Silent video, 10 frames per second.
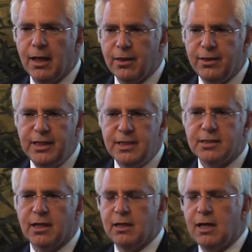
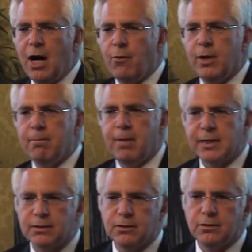these are our
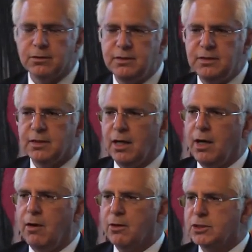ambassadors, these are
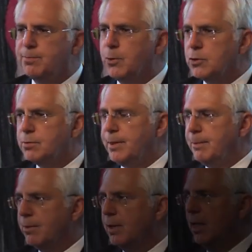our spokespeople.